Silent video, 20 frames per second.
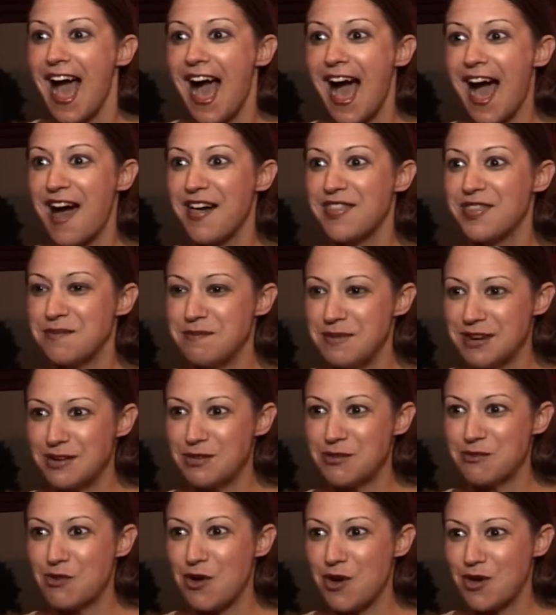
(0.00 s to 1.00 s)
Uh, the minute
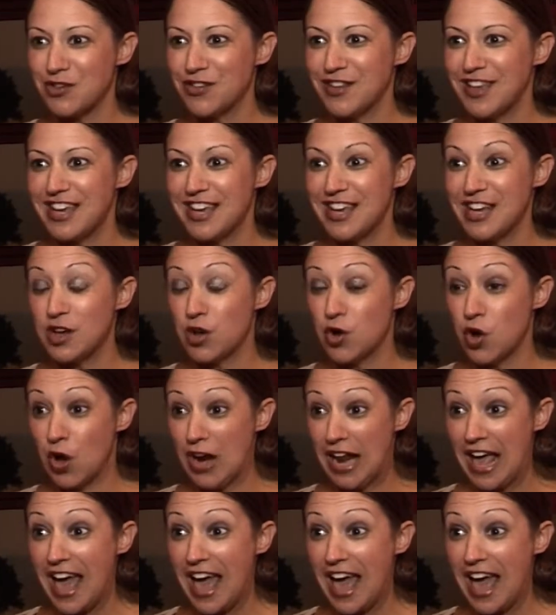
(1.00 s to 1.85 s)
Roxanne got